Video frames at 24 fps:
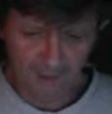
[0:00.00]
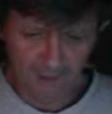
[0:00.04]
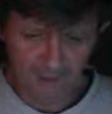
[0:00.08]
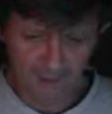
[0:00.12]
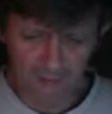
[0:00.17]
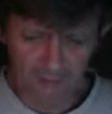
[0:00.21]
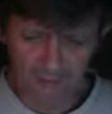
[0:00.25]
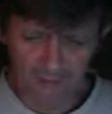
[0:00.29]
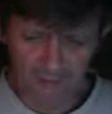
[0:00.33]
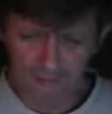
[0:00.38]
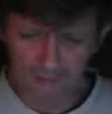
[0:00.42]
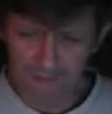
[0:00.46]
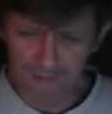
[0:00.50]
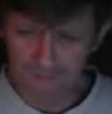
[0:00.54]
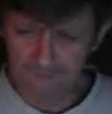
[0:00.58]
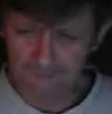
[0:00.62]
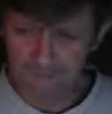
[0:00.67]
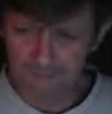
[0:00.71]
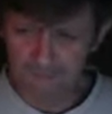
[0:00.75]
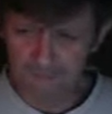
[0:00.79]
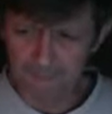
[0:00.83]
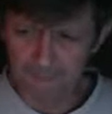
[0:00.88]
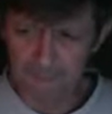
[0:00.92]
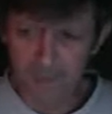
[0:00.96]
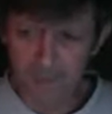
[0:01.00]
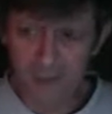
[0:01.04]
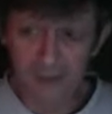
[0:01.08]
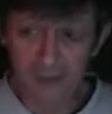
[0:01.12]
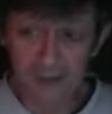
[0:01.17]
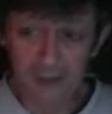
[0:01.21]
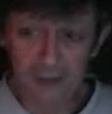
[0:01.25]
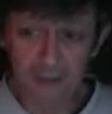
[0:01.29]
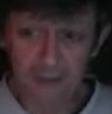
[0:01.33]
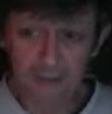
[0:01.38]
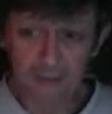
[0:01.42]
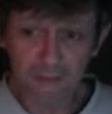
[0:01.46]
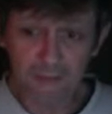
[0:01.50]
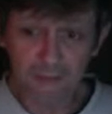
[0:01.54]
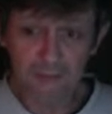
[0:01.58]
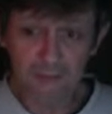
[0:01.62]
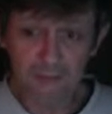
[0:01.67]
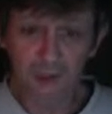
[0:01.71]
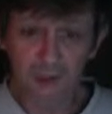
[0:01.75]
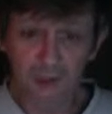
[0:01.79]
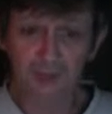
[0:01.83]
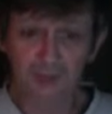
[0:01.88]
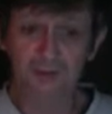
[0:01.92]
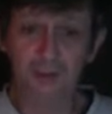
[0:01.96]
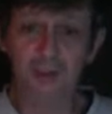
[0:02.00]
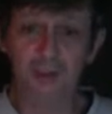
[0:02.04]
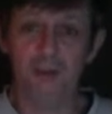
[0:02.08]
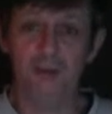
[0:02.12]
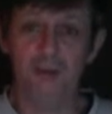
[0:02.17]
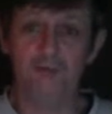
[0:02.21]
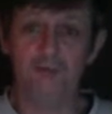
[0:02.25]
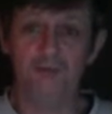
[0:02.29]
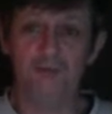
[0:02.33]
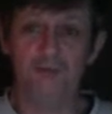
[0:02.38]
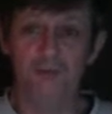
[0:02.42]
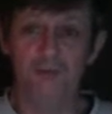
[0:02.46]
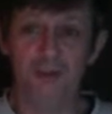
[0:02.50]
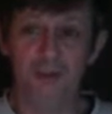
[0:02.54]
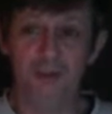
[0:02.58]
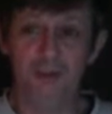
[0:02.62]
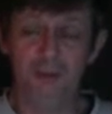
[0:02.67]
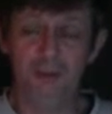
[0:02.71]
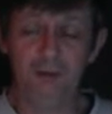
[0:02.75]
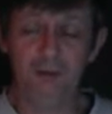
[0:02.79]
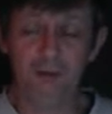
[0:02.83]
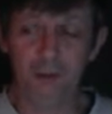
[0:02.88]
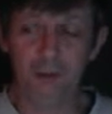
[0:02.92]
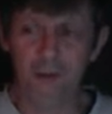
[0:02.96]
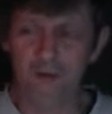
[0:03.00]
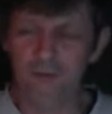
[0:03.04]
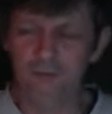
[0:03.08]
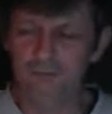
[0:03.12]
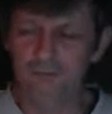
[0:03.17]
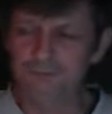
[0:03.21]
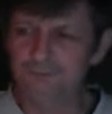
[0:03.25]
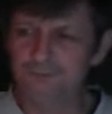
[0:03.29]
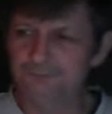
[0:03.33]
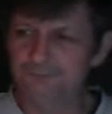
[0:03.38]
in May last year, a year ago.